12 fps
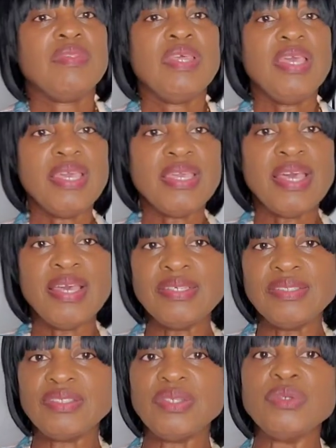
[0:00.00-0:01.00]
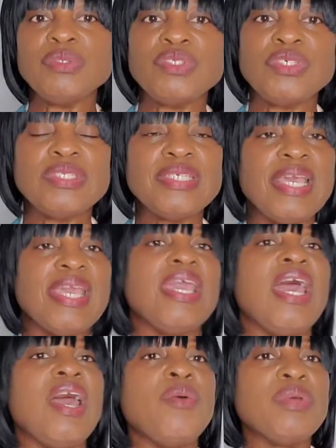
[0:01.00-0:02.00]
Hey guys, so today
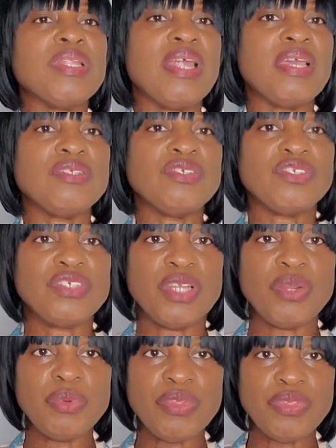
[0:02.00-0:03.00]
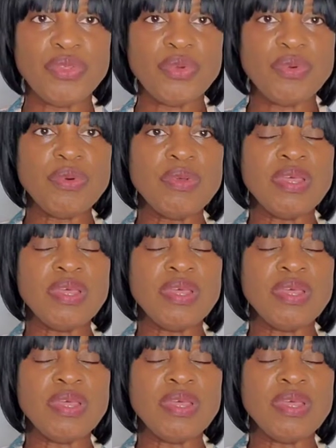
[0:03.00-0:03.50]
I would like to share with you